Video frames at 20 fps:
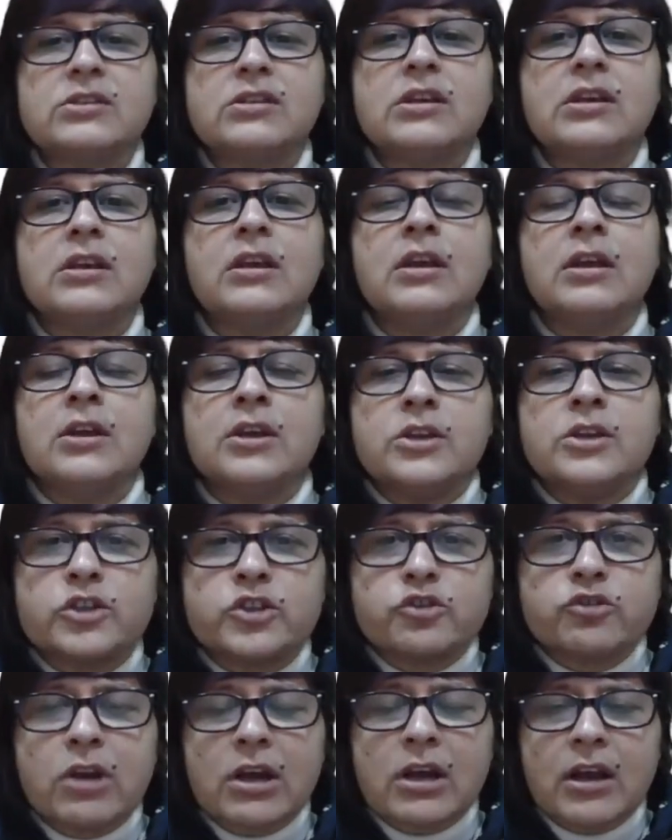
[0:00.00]
the
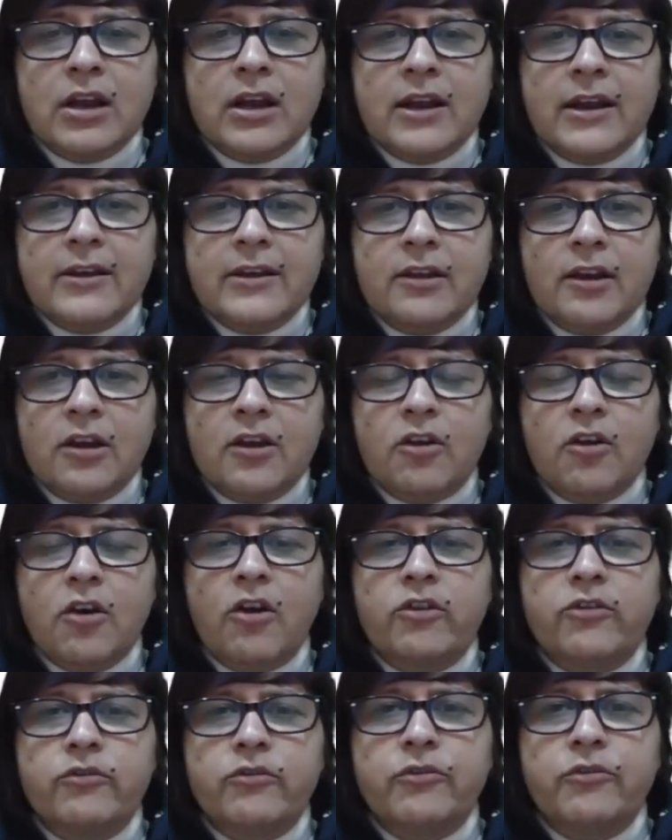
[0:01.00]
struggle and the
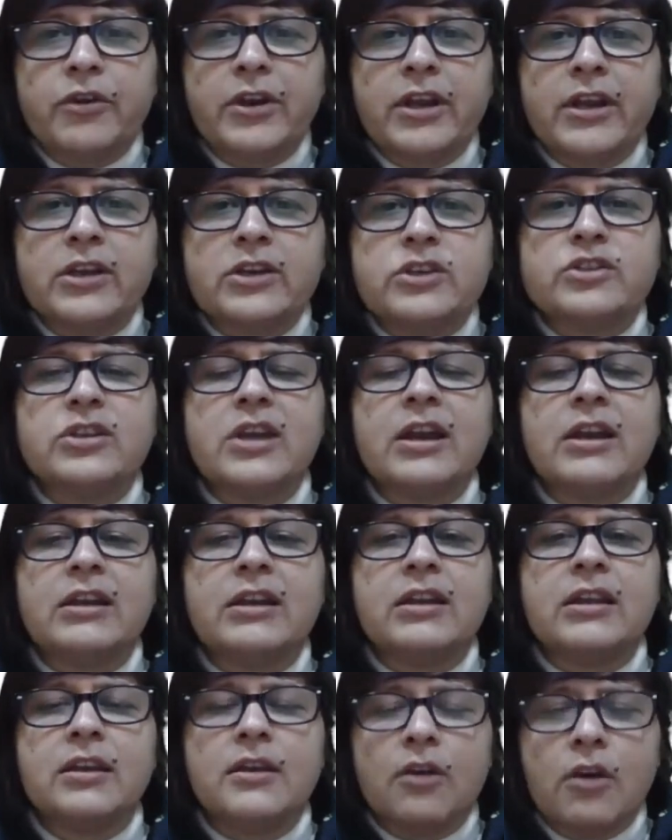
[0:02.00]
conflicts
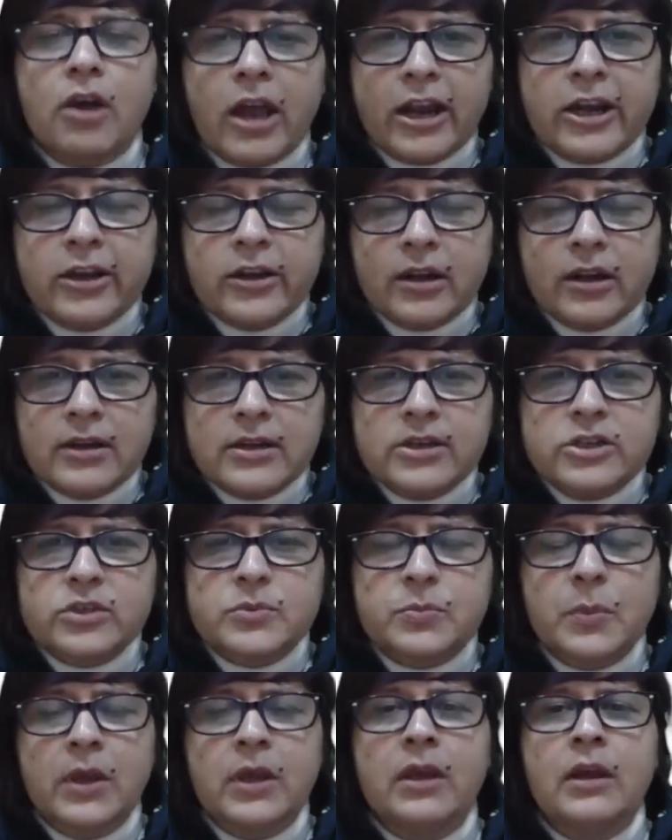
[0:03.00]
and the
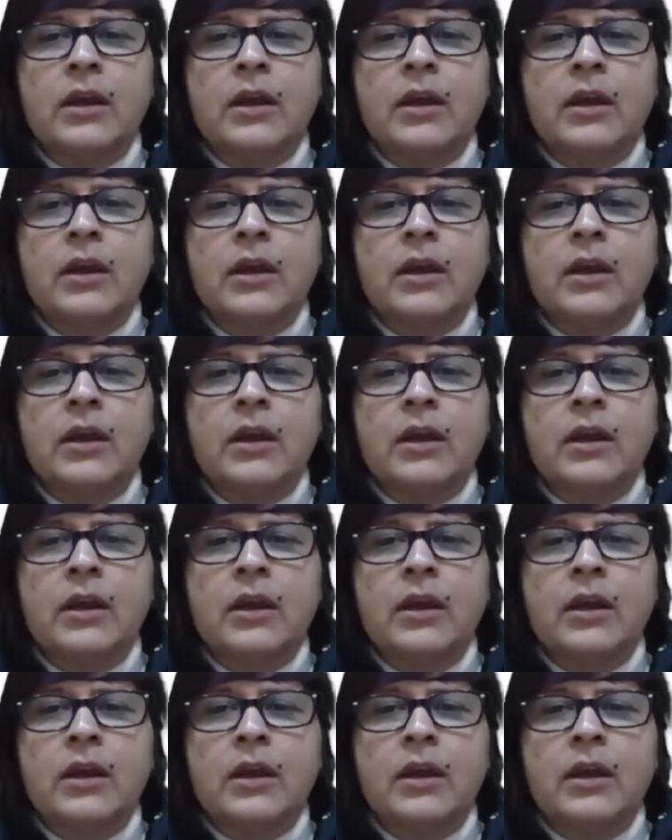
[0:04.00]
idealism.